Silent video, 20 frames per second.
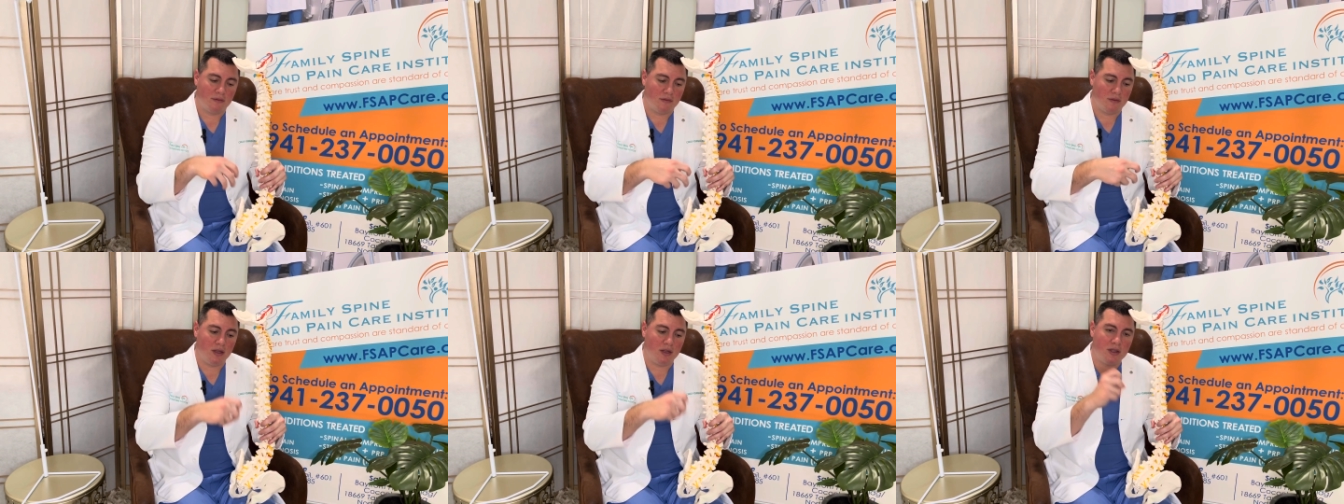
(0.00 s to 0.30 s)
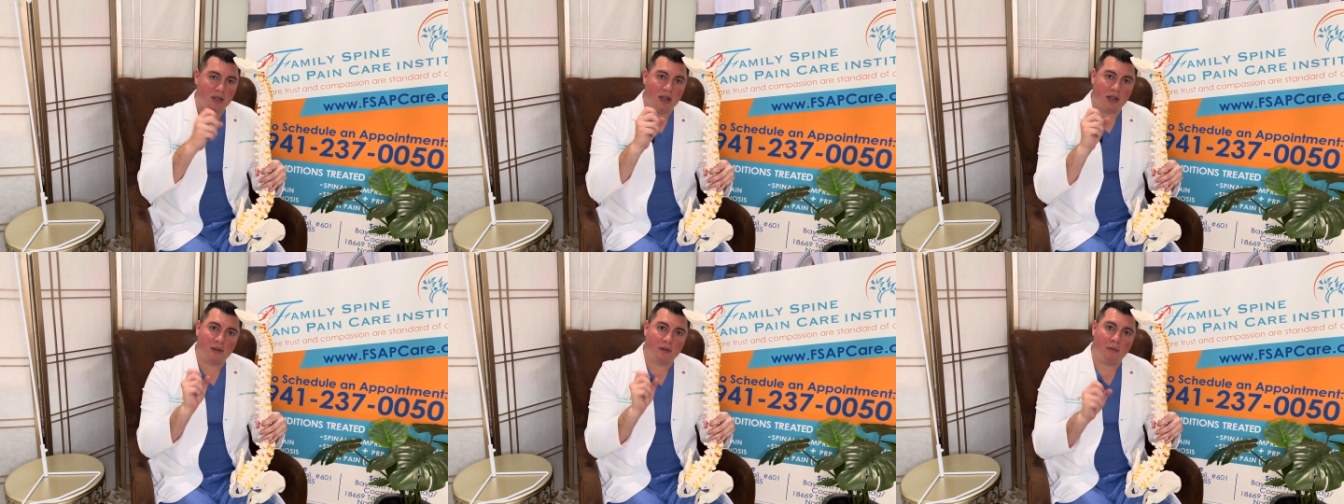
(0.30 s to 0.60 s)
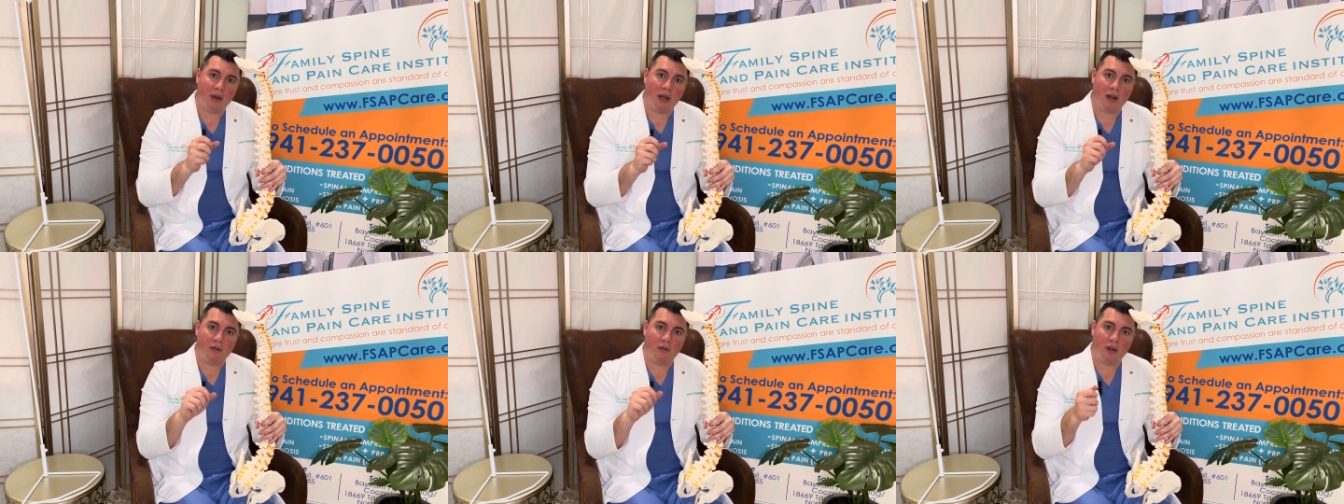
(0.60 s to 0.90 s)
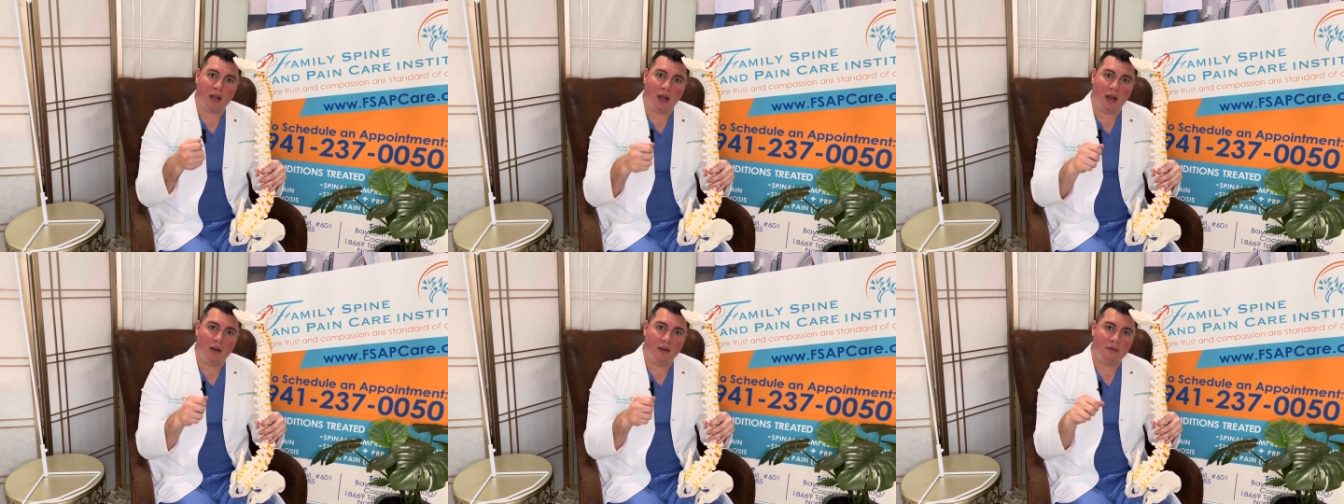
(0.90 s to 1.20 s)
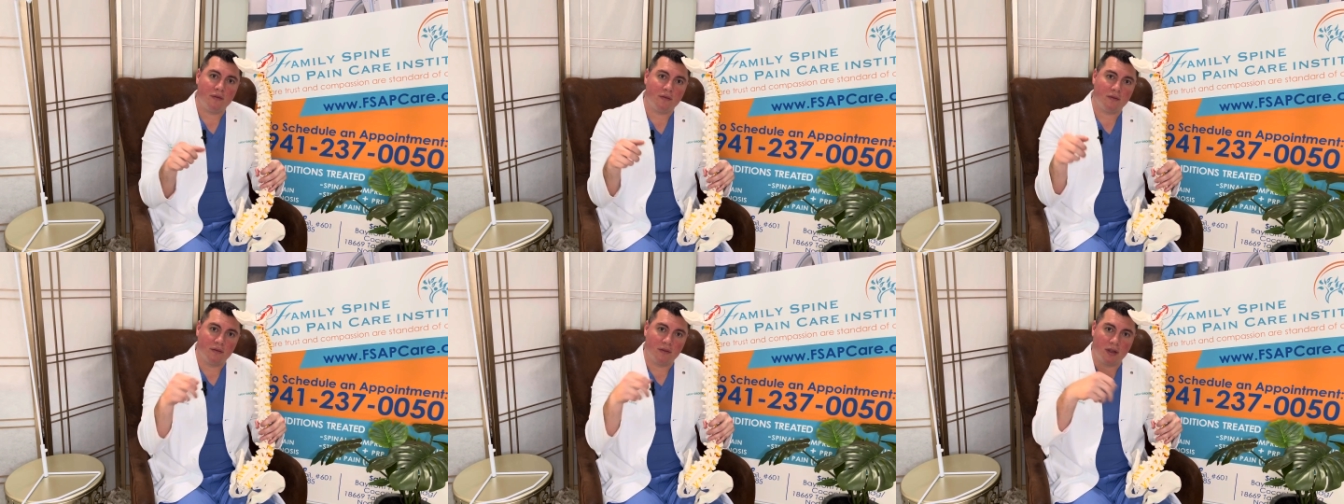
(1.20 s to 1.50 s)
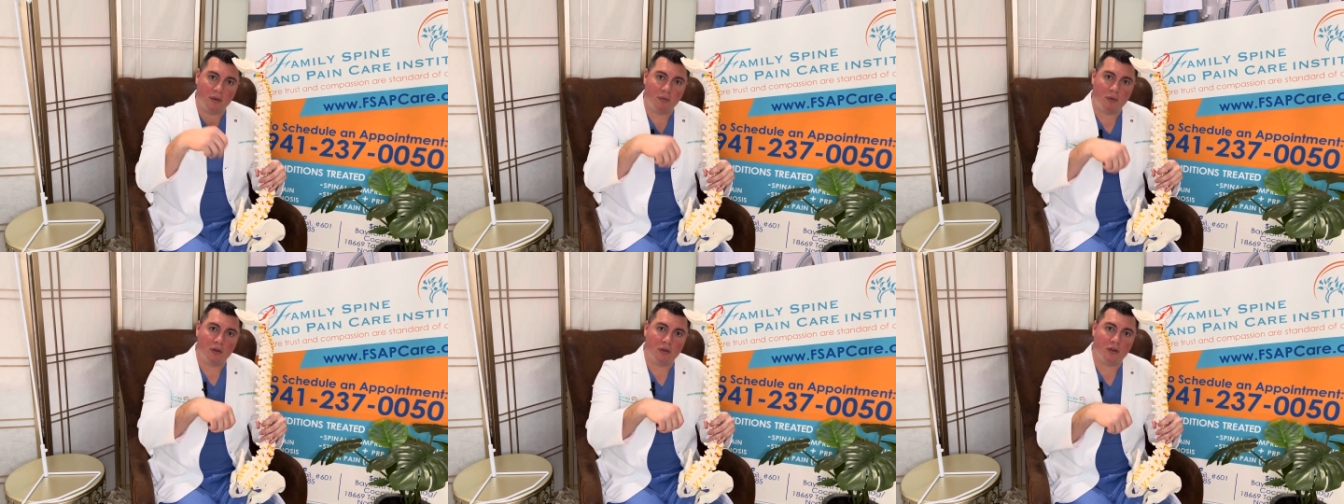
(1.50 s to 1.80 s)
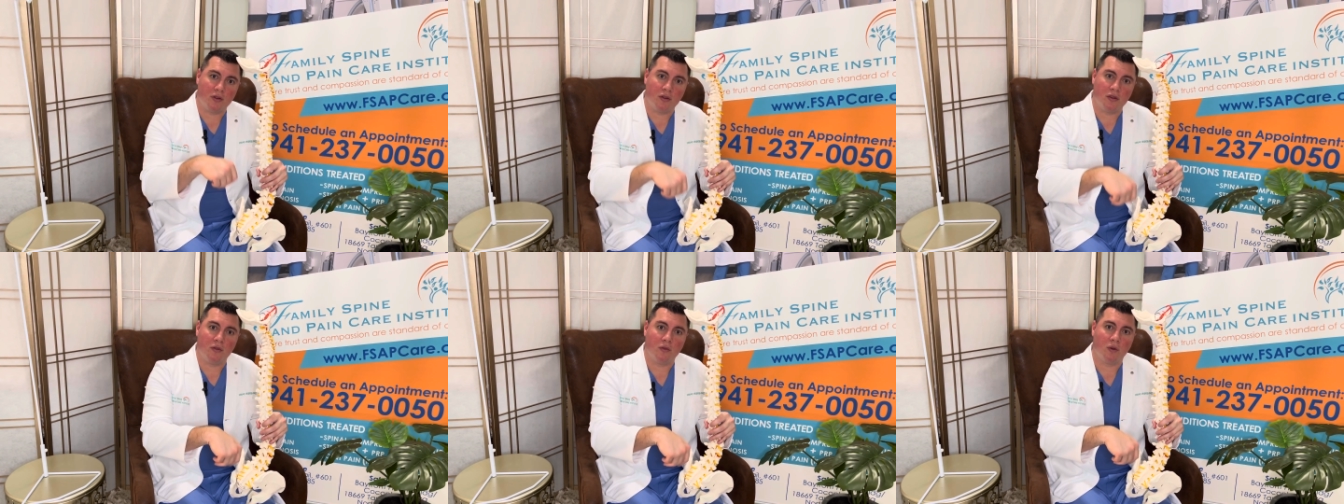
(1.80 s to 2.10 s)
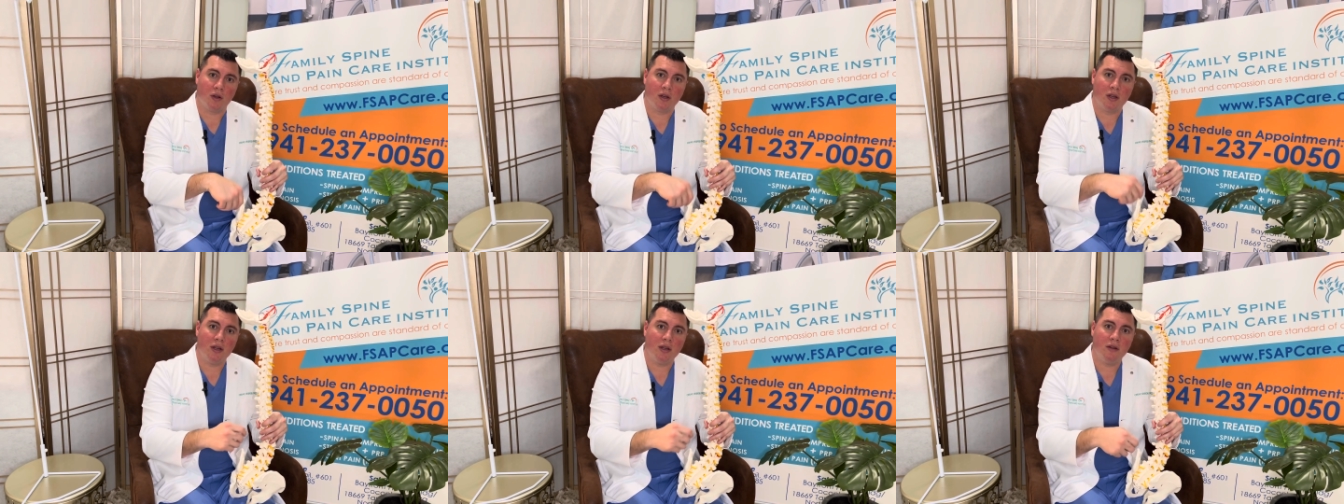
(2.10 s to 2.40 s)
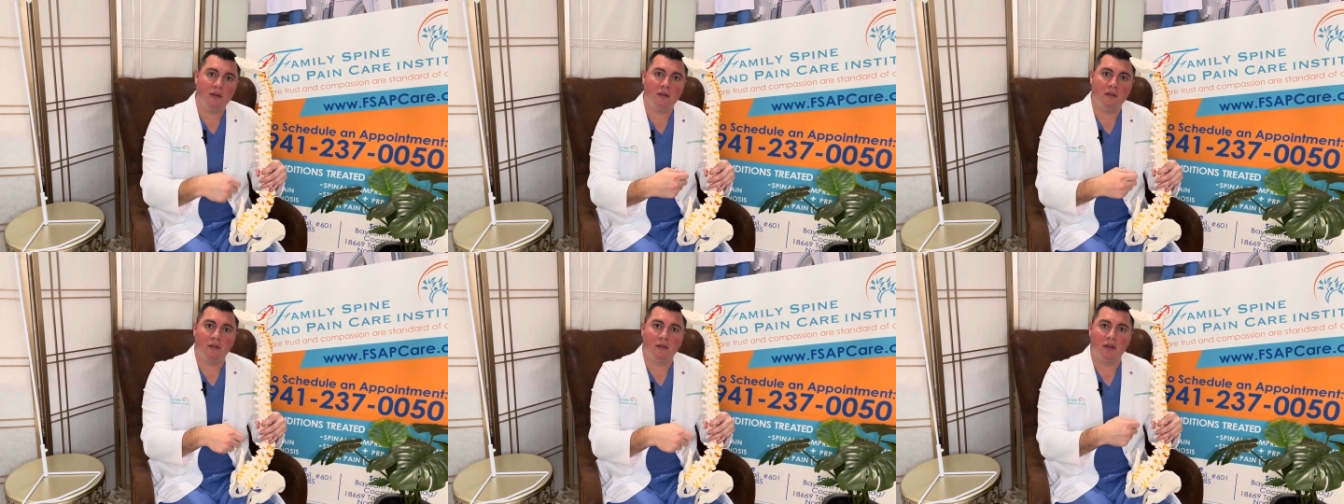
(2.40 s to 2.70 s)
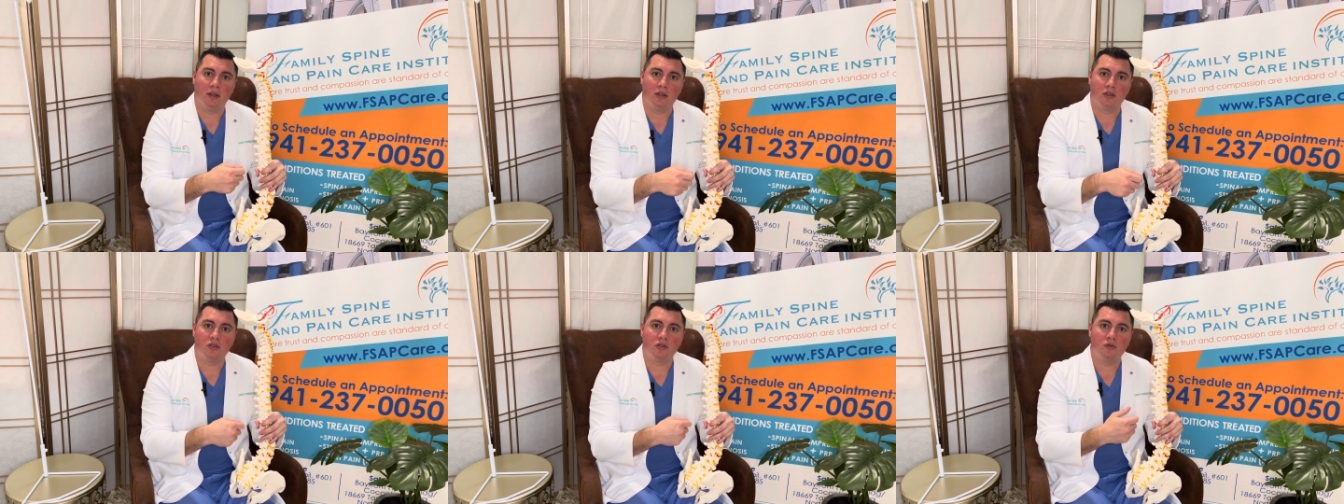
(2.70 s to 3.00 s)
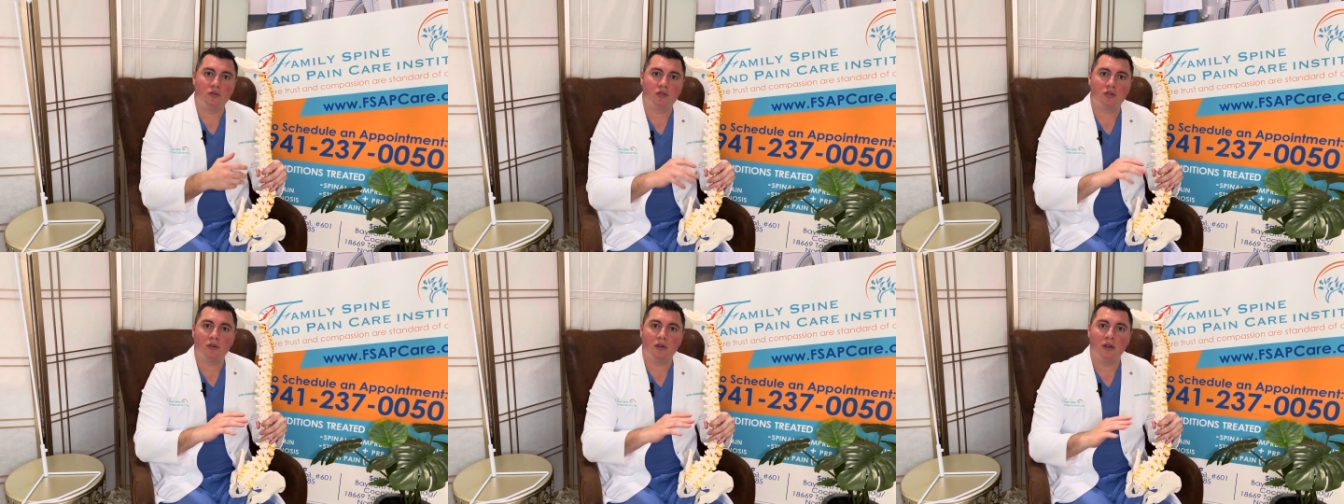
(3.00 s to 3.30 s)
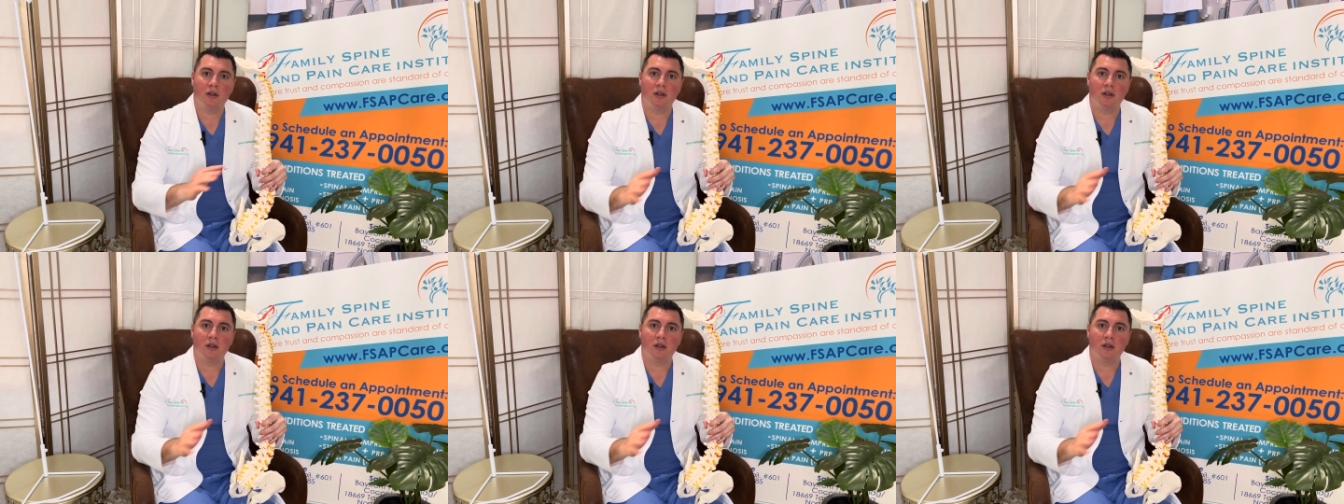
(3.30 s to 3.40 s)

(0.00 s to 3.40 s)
They take the battery out. They put the new one in. They suture